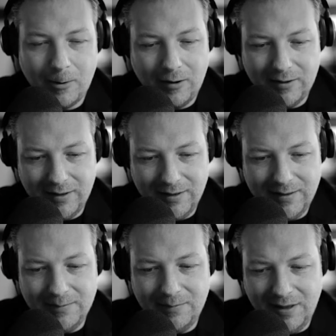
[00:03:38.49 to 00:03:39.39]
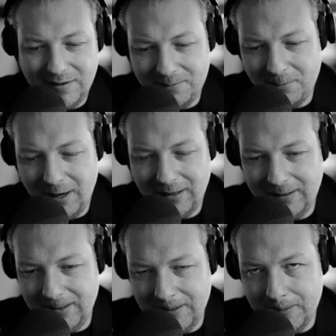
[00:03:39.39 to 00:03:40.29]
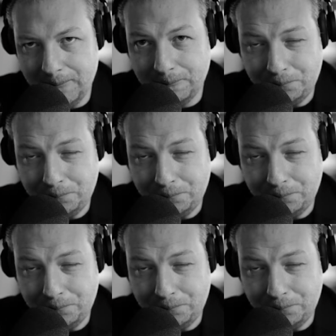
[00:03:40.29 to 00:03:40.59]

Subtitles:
process, this practice.